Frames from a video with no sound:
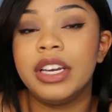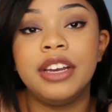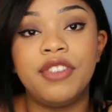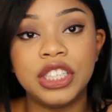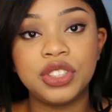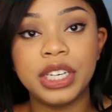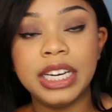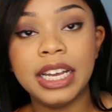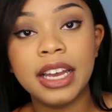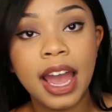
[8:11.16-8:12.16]

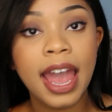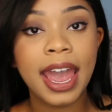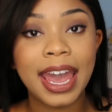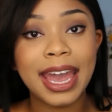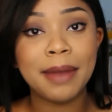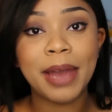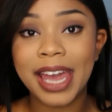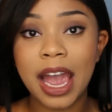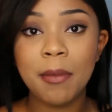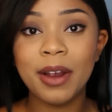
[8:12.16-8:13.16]
frustrating. And my
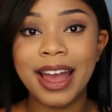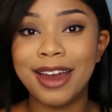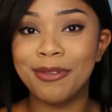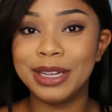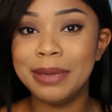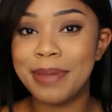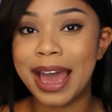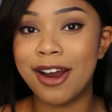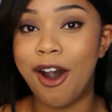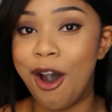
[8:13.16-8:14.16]
camera had really
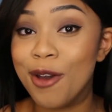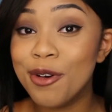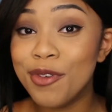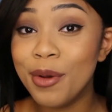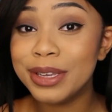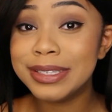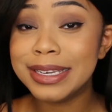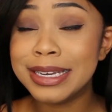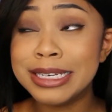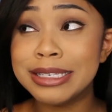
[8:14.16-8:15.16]
bad
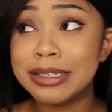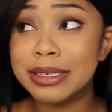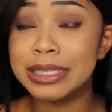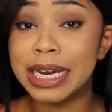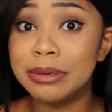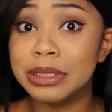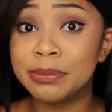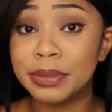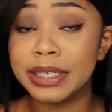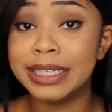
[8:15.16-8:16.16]
autofocusing, so that was
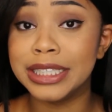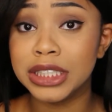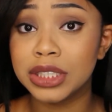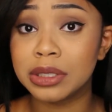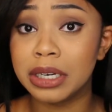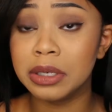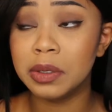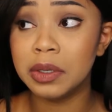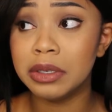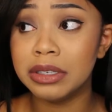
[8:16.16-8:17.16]
pretty a
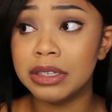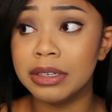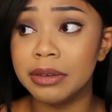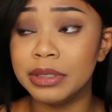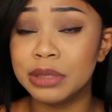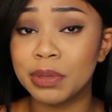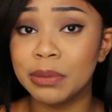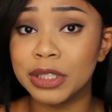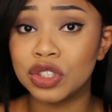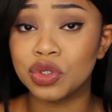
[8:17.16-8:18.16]
struggle. It was
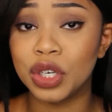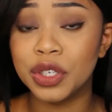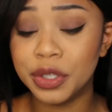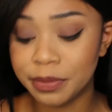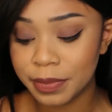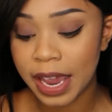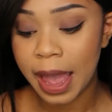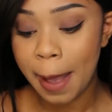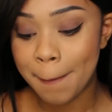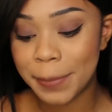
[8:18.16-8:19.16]
pretty much a struggle.
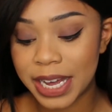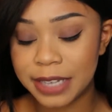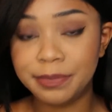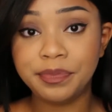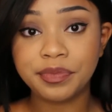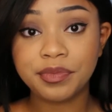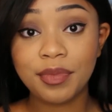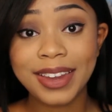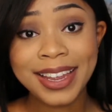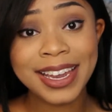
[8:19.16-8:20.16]
But
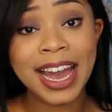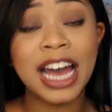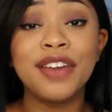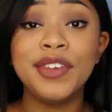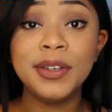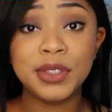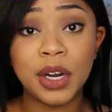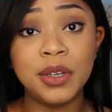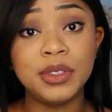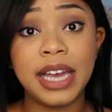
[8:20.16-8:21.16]
yeah, if you
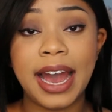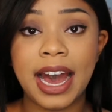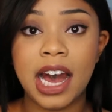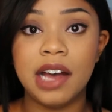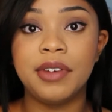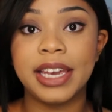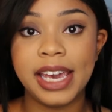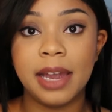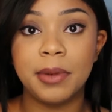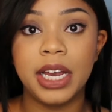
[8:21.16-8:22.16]
don't have a
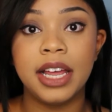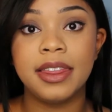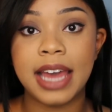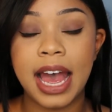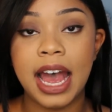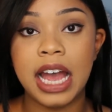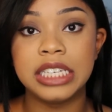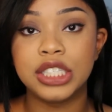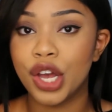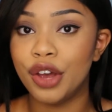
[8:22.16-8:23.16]
camera that
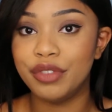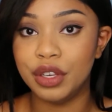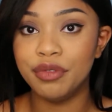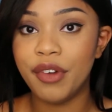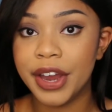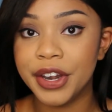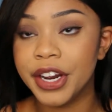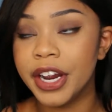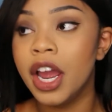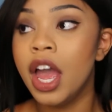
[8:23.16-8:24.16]
has a viewfinder,